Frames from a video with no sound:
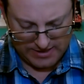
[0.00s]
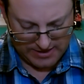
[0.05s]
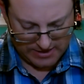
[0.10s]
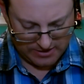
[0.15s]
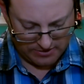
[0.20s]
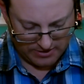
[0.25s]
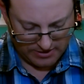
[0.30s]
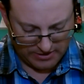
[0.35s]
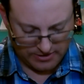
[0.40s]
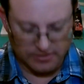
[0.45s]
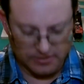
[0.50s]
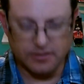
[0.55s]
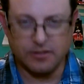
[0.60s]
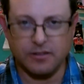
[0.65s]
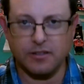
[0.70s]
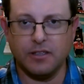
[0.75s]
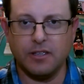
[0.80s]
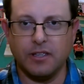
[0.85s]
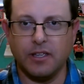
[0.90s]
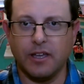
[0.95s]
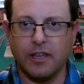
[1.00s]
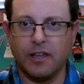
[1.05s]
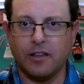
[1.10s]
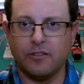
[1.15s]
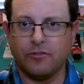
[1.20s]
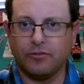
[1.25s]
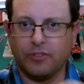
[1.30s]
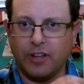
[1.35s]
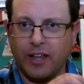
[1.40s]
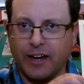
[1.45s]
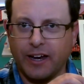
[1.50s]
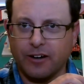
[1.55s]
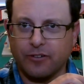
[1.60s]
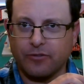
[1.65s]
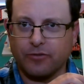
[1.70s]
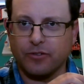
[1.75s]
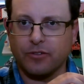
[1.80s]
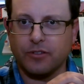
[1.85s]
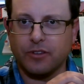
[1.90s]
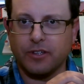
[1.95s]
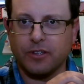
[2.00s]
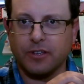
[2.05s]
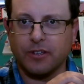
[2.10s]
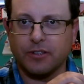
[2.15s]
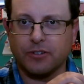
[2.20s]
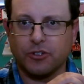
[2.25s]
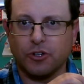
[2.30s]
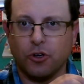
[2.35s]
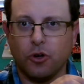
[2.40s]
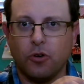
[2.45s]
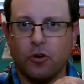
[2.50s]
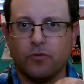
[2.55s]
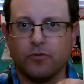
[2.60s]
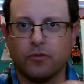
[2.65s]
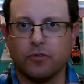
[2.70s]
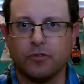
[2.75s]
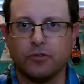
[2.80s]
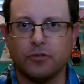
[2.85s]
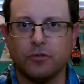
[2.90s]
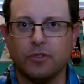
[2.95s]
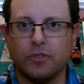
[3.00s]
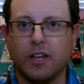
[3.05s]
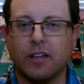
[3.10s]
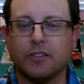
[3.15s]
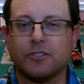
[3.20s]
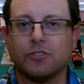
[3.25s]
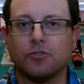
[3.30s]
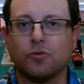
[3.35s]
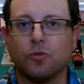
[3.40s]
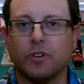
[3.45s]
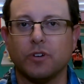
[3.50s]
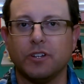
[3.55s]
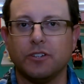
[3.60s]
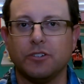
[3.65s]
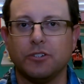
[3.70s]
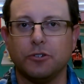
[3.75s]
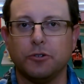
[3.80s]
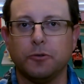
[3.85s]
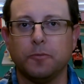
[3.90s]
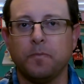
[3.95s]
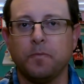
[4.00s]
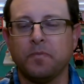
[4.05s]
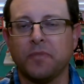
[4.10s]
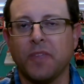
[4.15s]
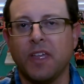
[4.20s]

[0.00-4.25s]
Here is the flyer for the show for 2022.